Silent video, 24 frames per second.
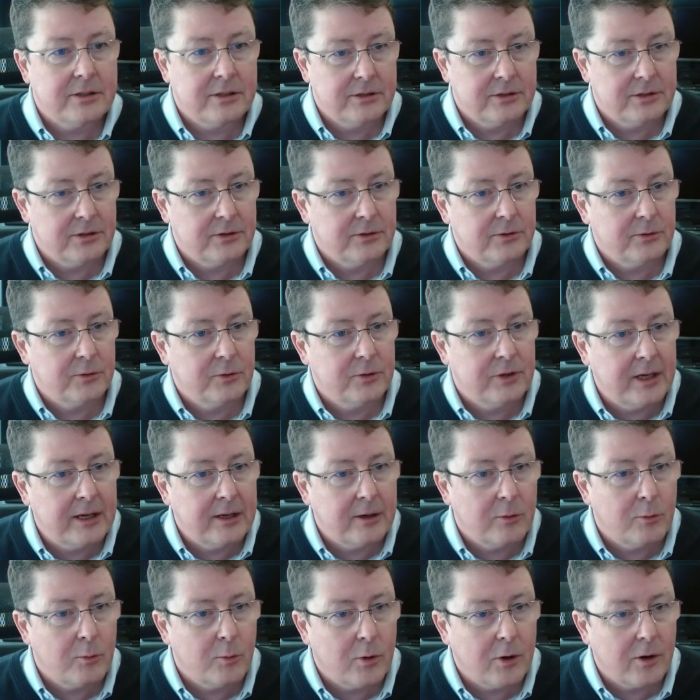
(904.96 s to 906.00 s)
to do
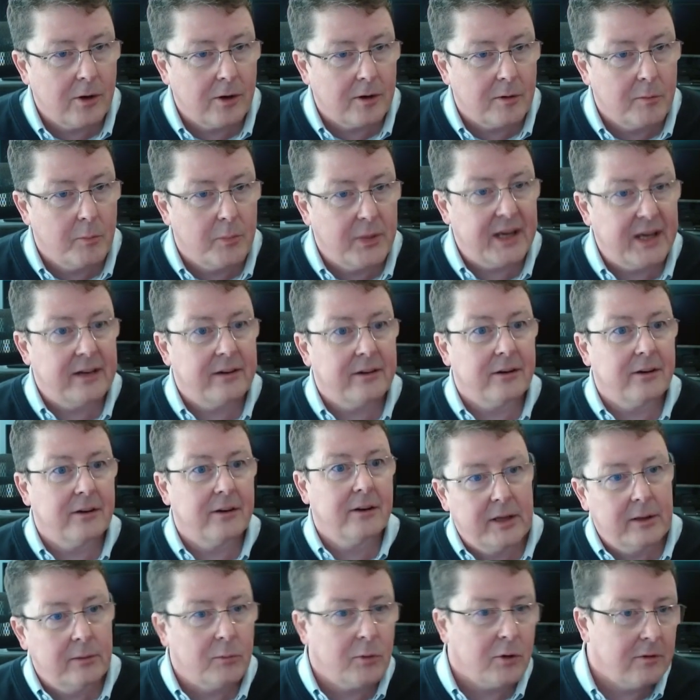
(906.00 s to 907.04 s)
their work better
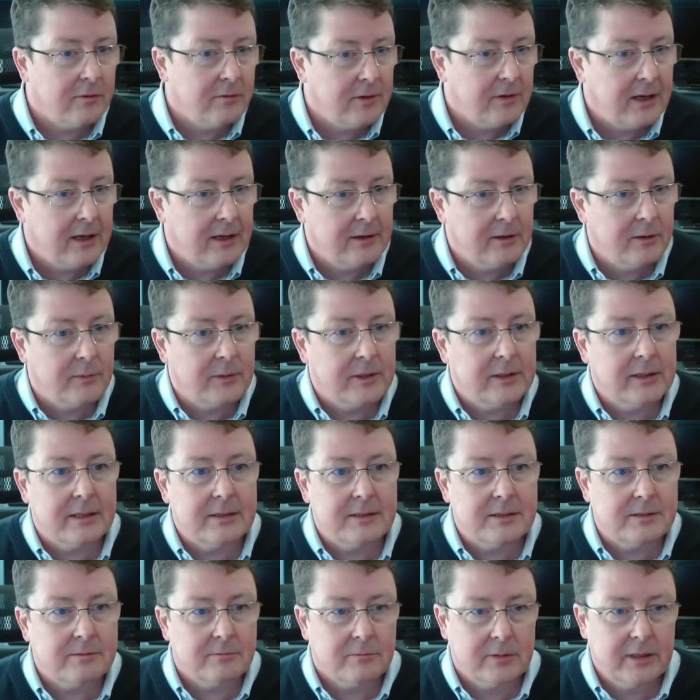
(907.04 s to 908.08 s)
in more volume. And
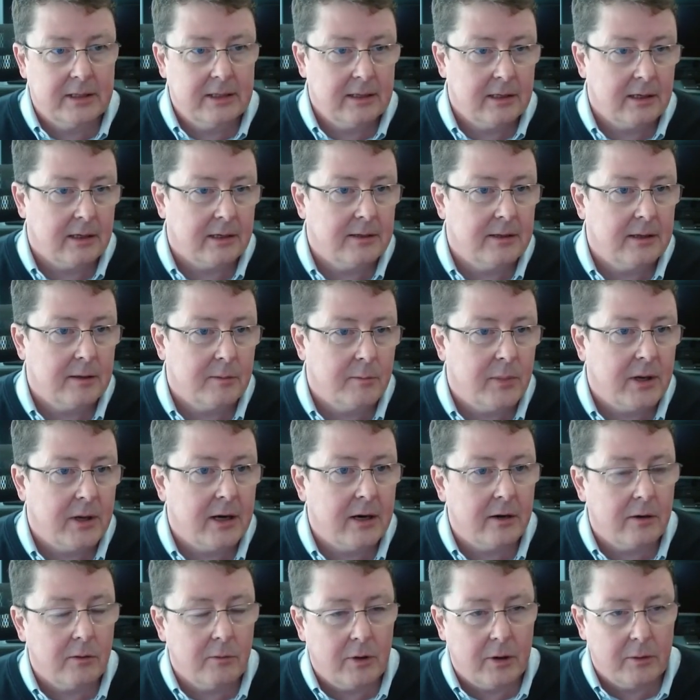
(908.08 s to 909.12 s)
that's really, I think,
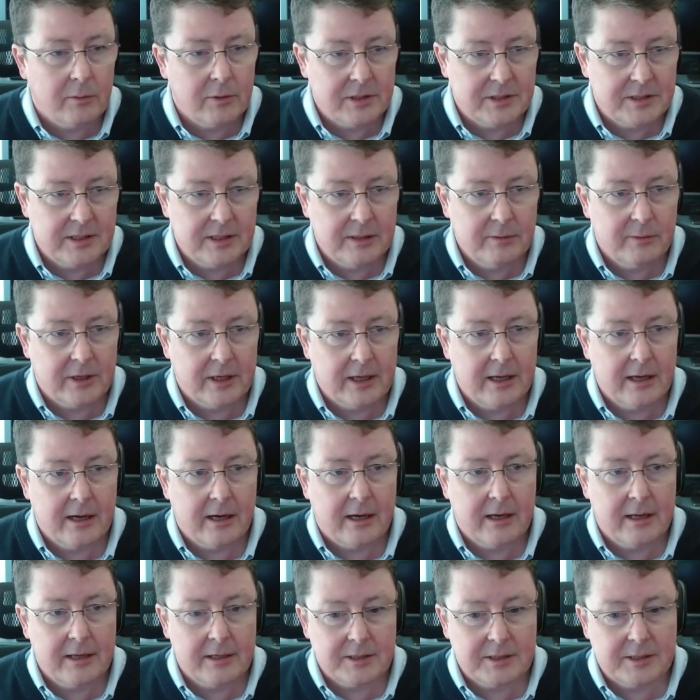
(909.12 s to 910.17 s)
part of what we see with
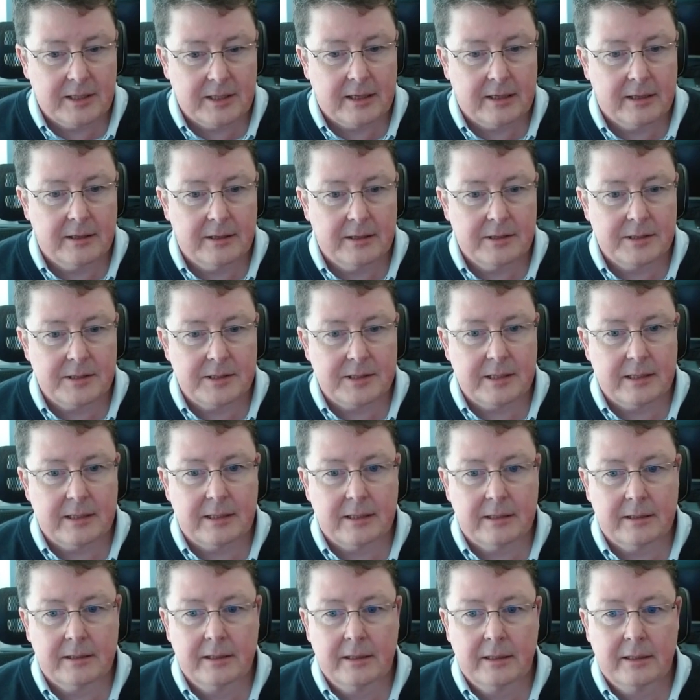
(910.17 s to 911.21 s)
AI is that it is
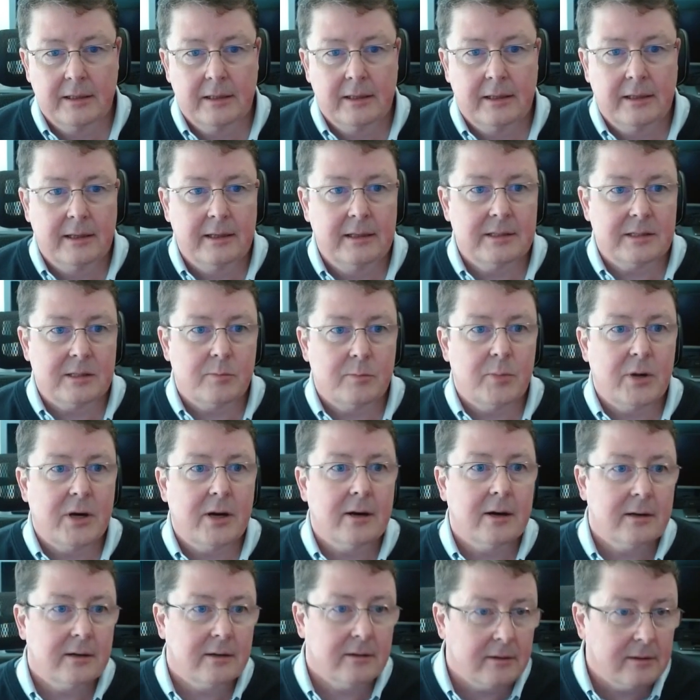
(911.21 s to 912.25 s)
a
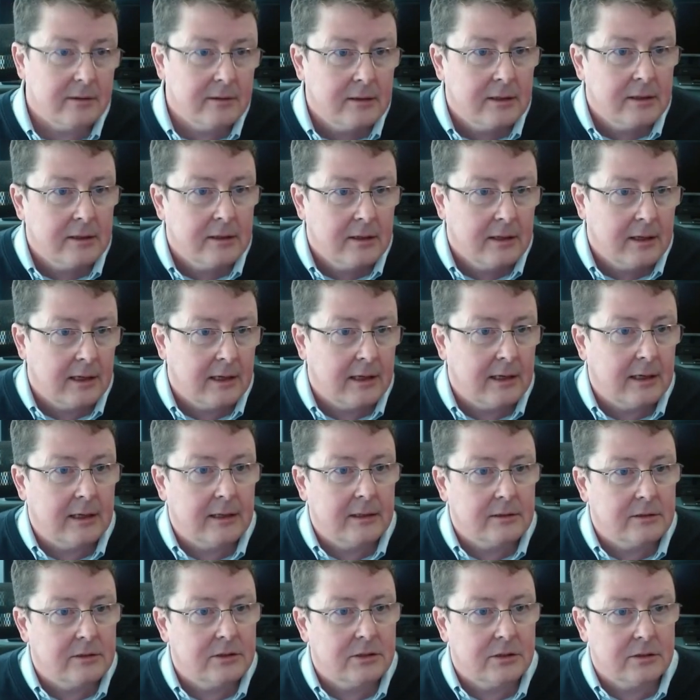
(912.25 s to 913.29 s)
partner
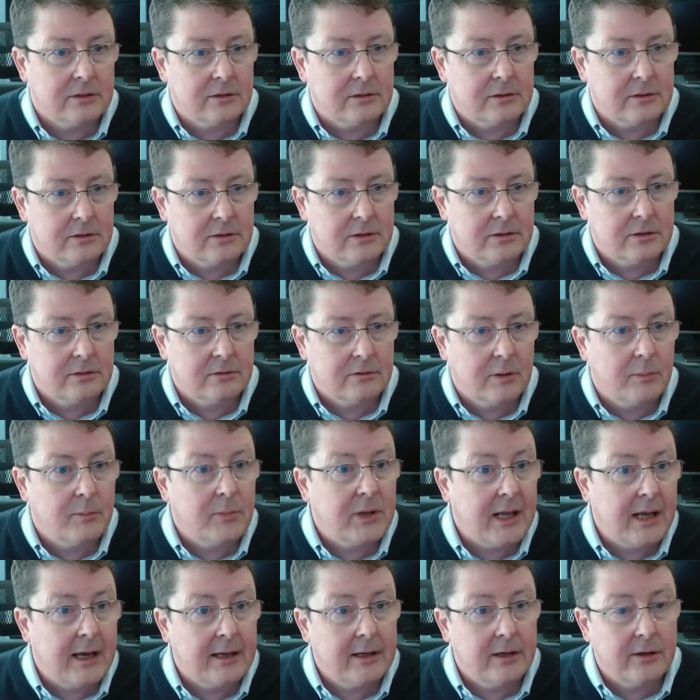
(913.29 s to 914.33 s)
to a
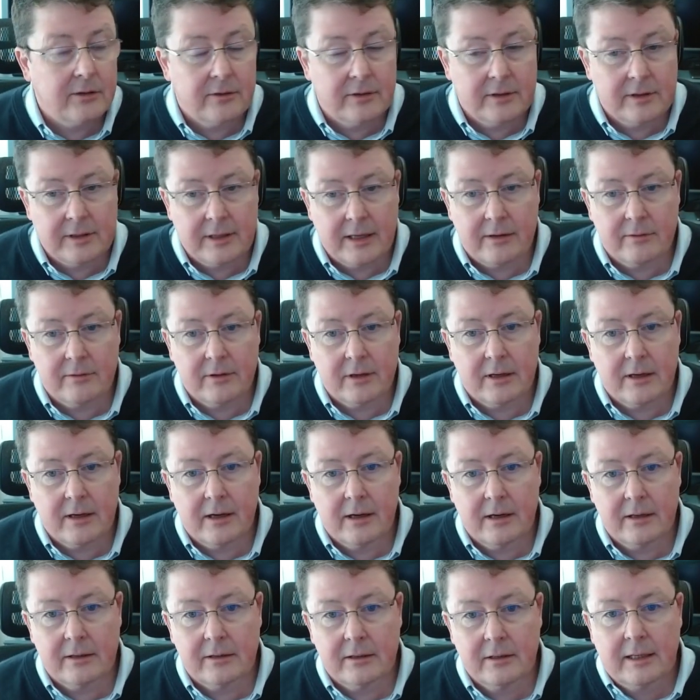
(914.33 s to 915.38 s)
planner in that
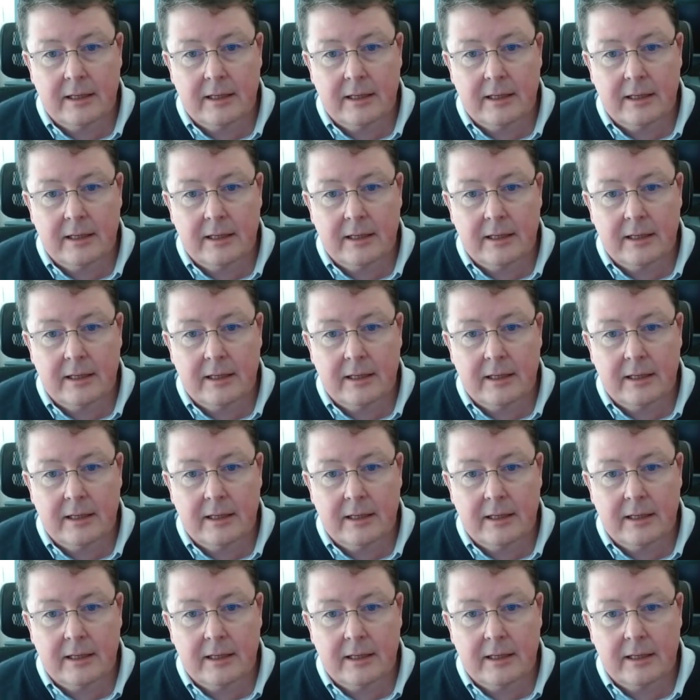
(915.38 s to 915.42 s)
regard.